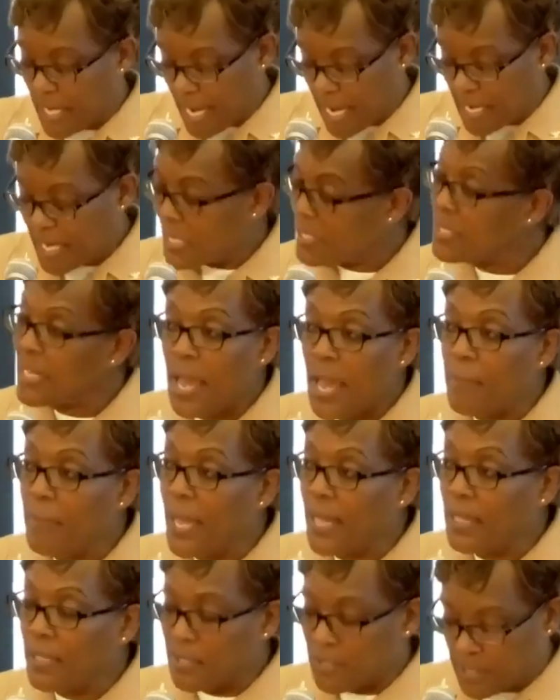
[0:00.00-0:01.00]
Okay, it's not
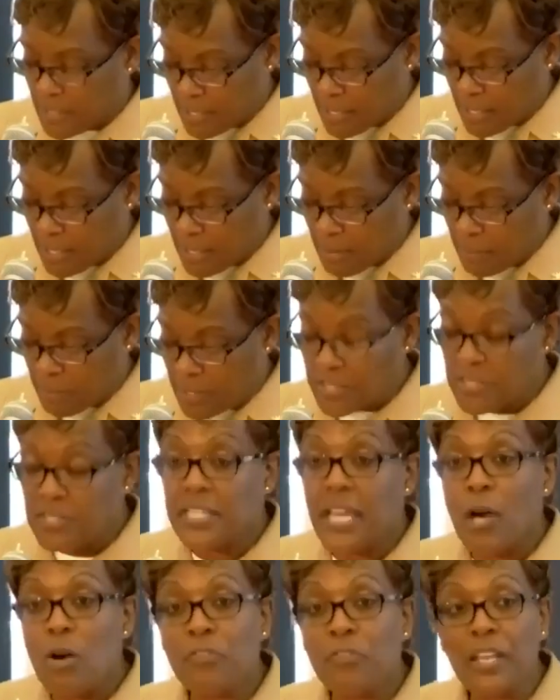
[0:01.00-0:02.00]
balanced. But
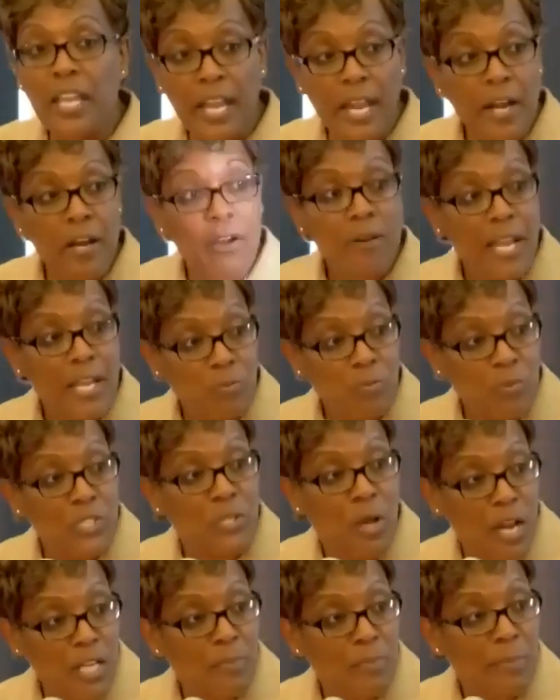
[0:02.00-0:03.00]
self-care, as we
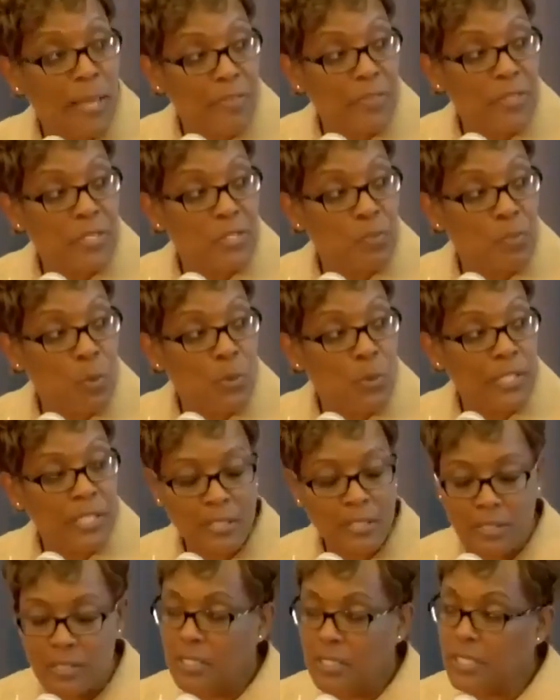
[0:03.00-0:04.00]
talked about this
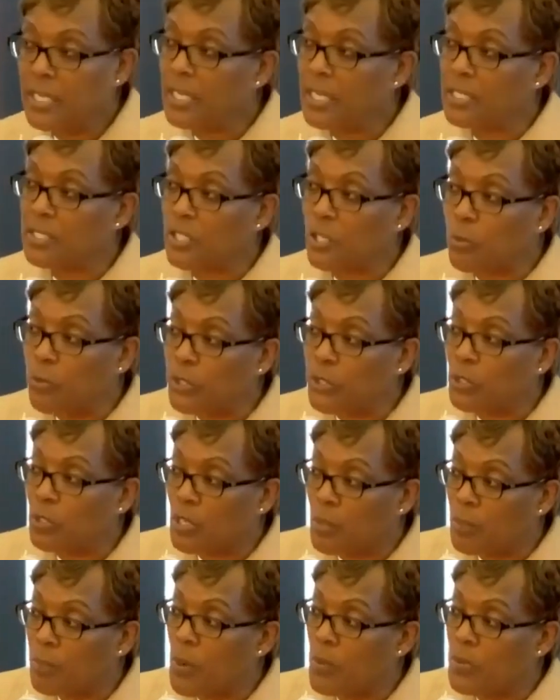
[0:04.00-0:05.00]
morning, is a
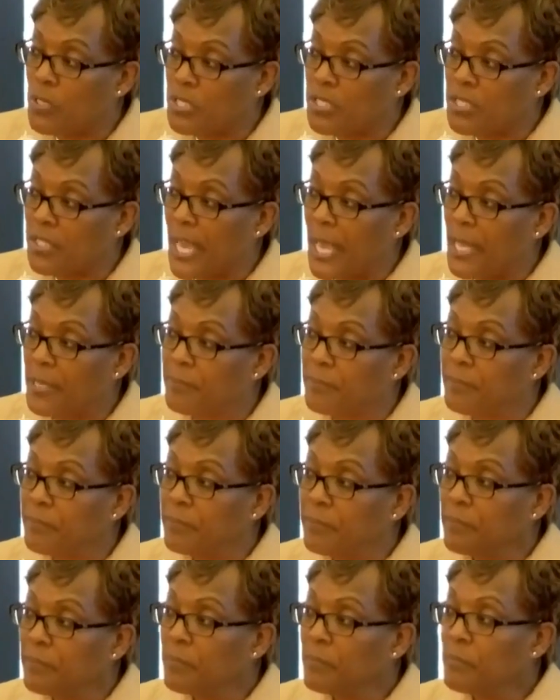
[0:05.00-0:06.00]
critical component to that.
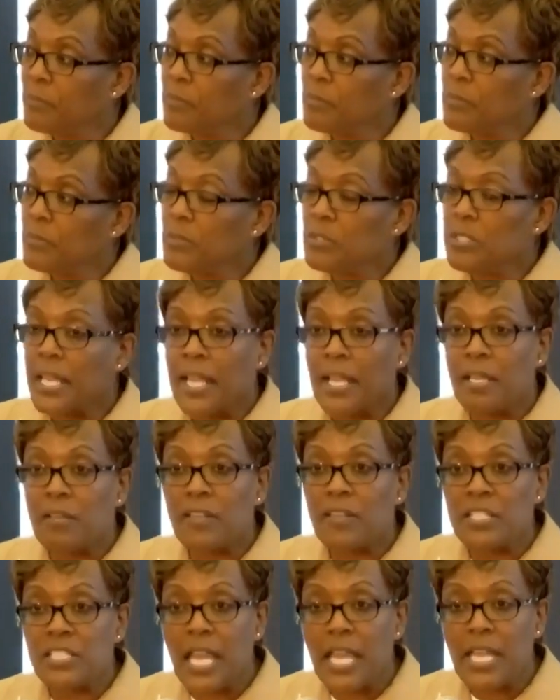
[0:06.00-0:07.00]
Take
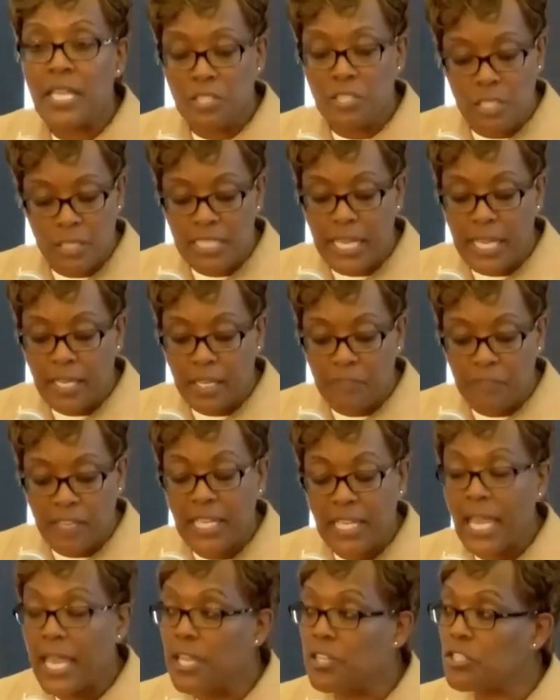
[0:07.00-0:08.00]
a
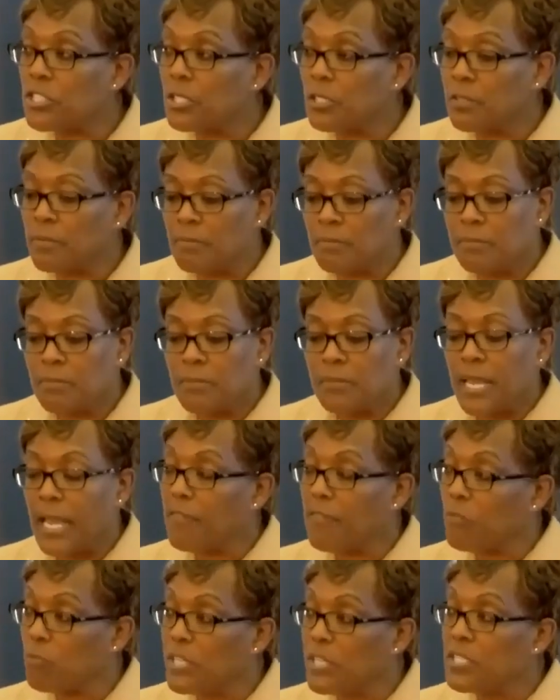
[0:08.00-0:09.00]
vacation.
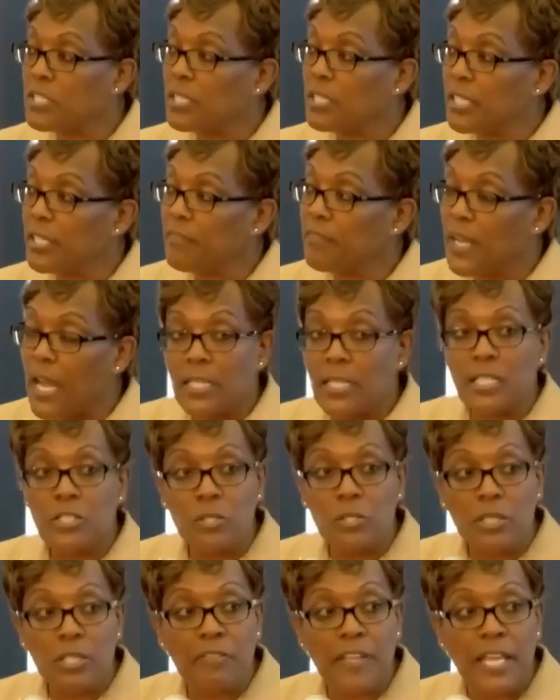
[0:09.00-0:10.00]
I recently finally
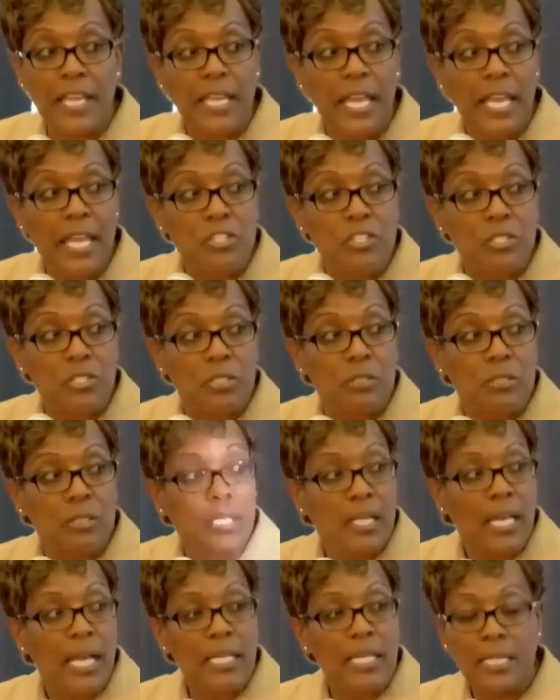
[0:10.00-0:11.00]
took a vacation.
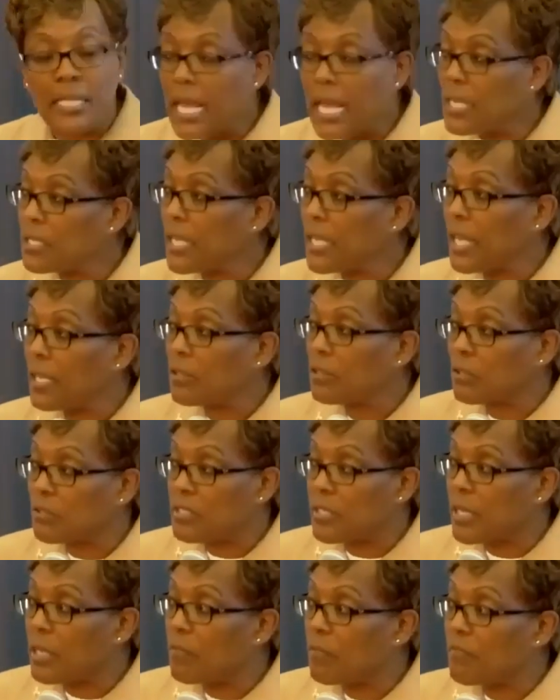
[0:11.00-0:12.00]
I did not take the
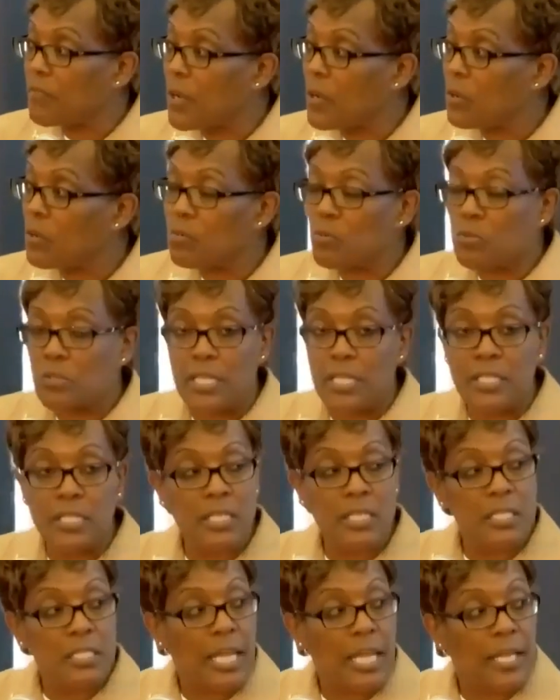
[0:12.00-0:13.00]
cell phones. I
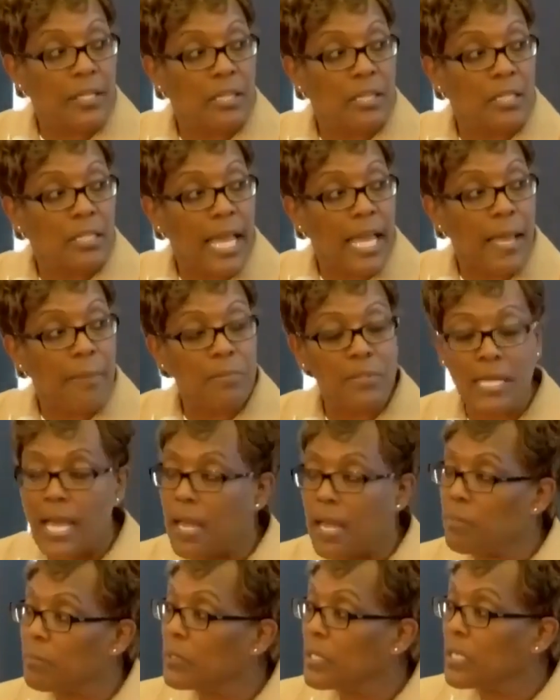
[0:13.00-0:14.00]
didn't take the
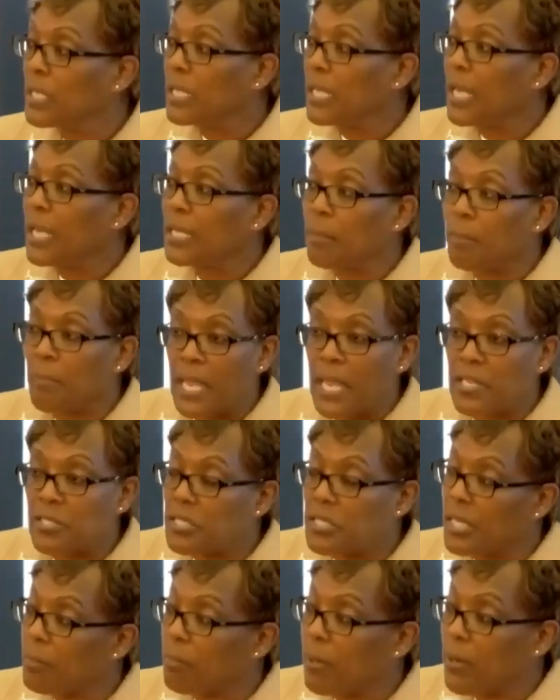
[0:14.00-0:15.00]
laptop, and the
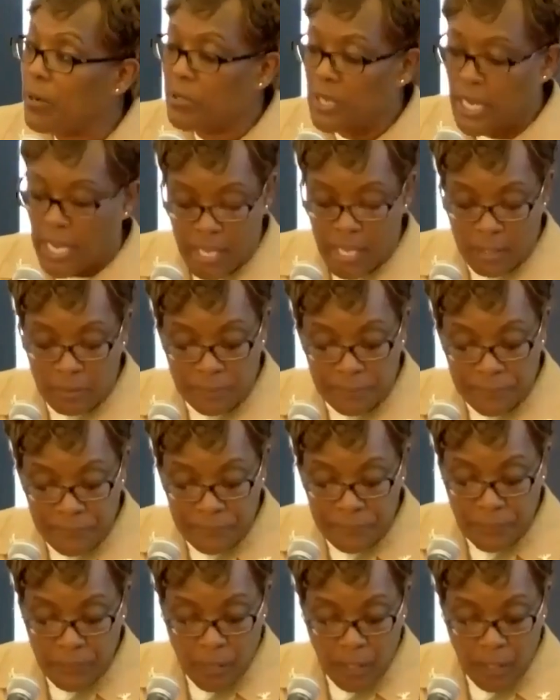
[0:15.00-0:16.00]
base didn't burn down.